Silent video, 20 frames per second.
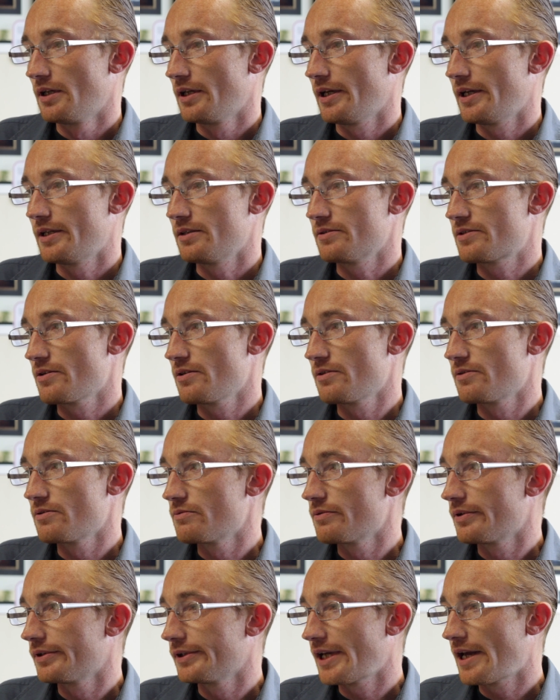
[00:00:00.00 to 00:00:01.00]
into
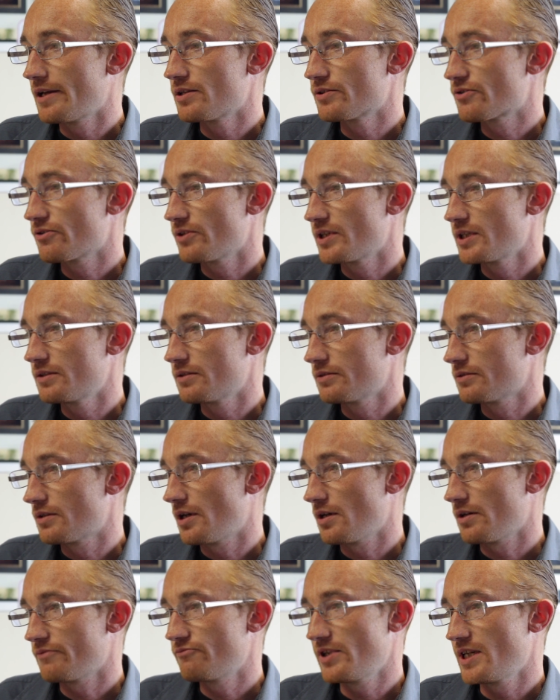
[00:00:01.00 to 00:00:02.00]
entering
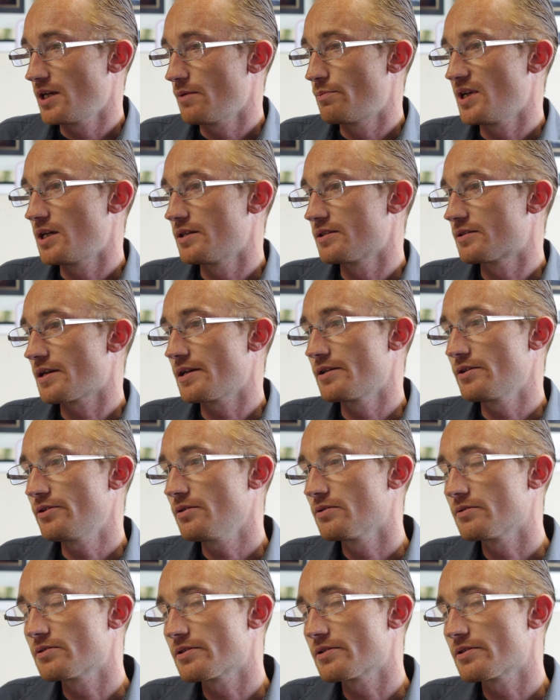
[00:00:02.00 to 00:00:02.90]
rehabilitation